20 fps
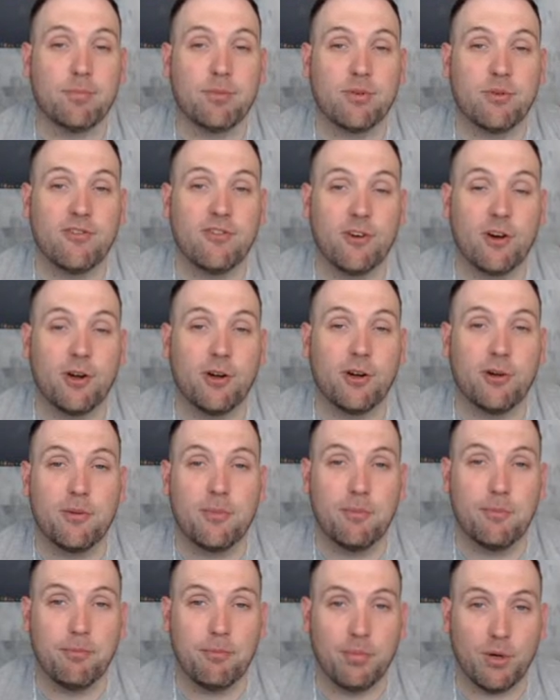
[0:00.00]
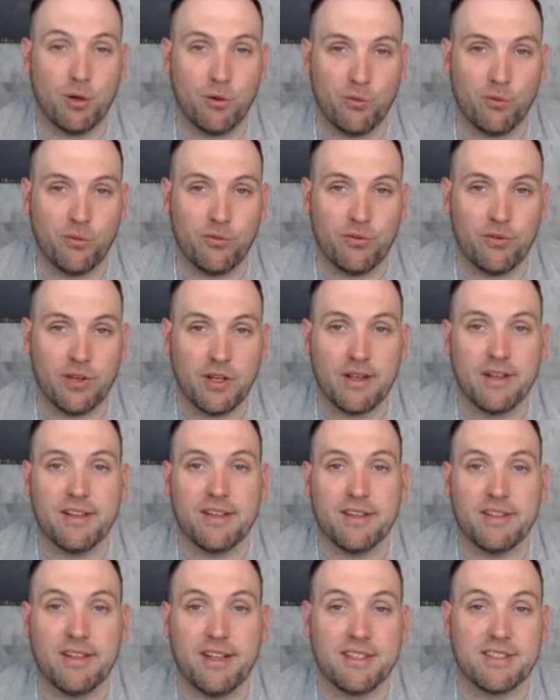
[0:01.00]
prefer both.
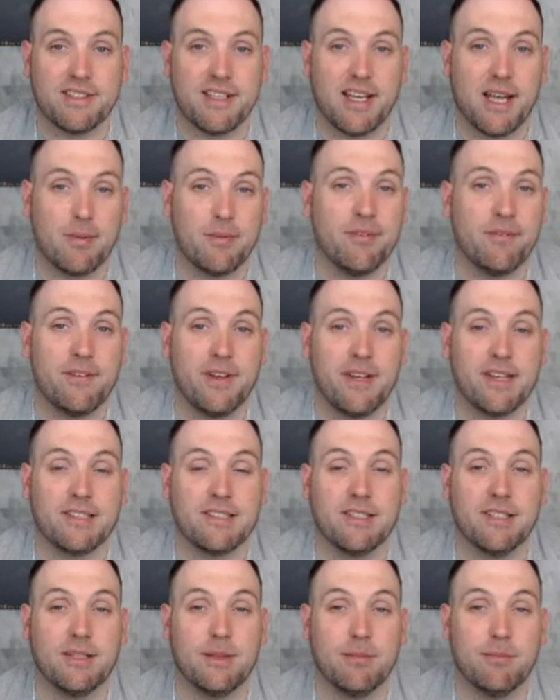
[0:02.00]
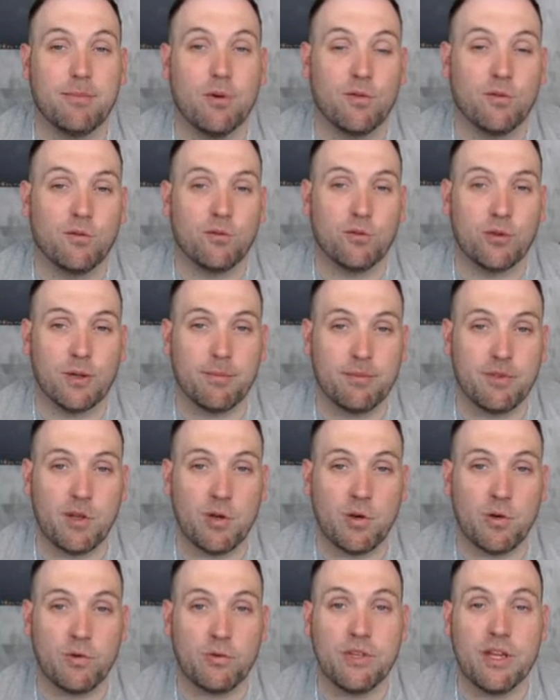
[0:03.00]
Yes, I'm invested in both
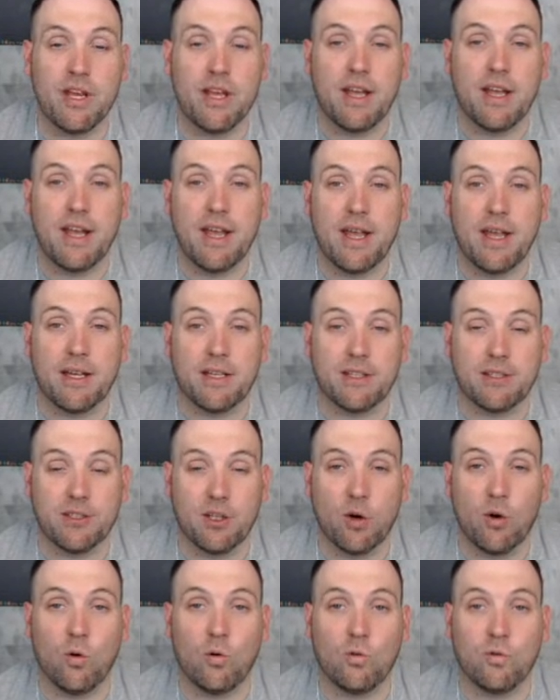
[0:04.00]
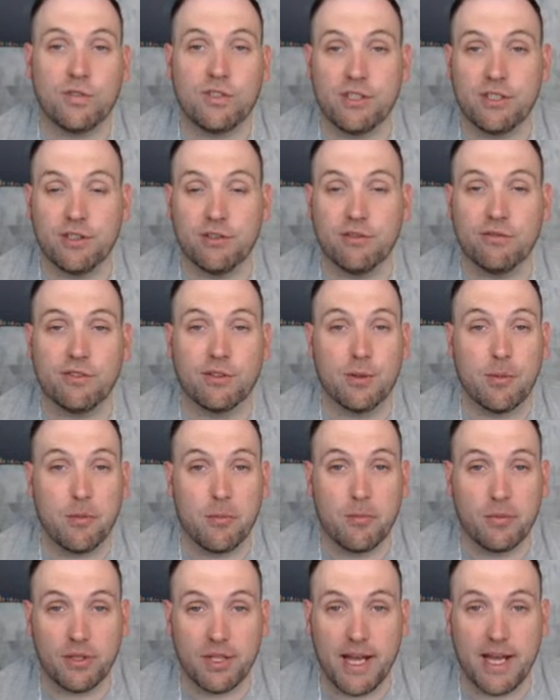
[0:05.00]
cryptos and gold, silver,
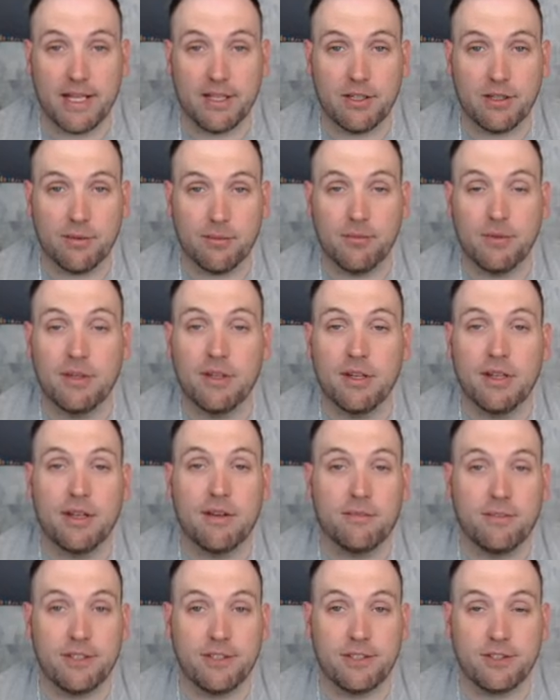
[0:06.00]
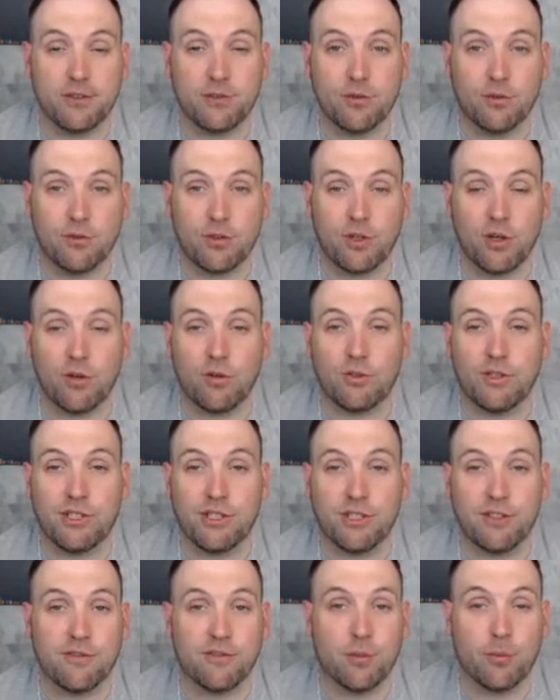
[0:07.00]
and platinum. Physical gold,
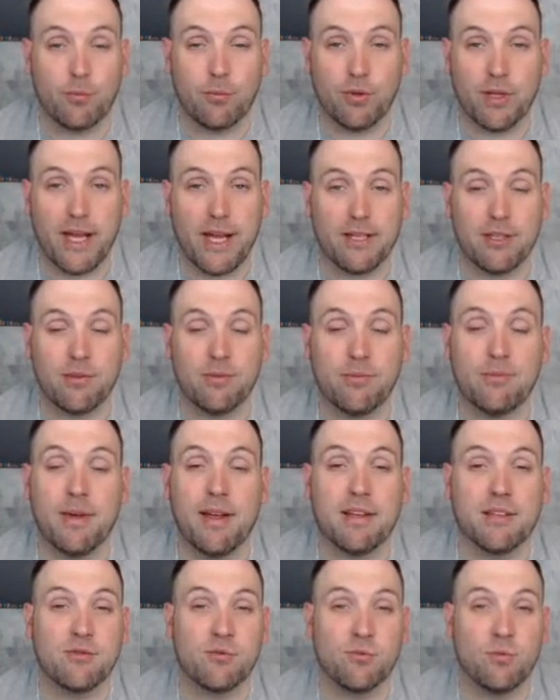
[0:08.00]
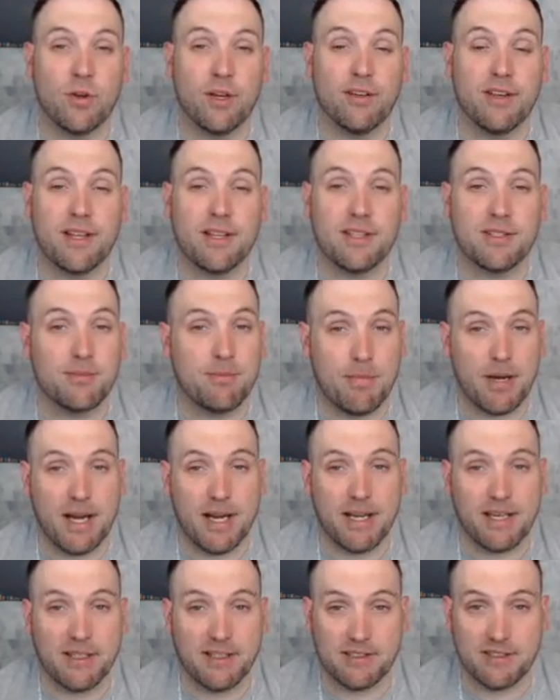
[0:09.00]
silver, and platinum, as well as
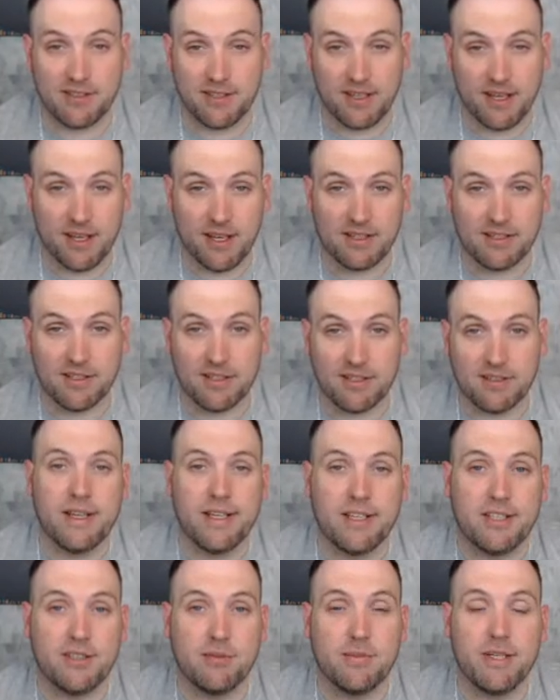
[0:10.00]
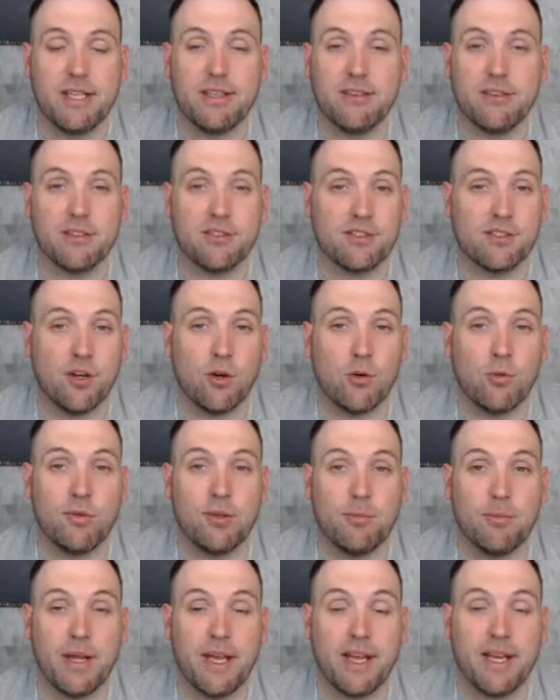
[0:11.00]
mining stocks. And to me, there's no
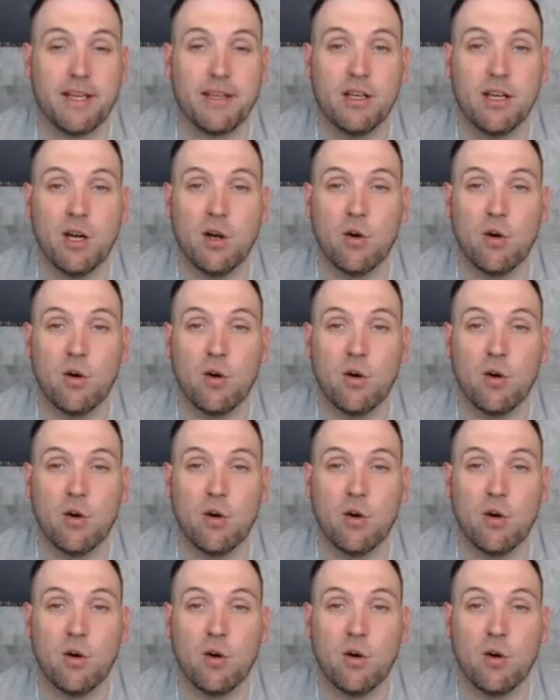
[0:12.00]
debate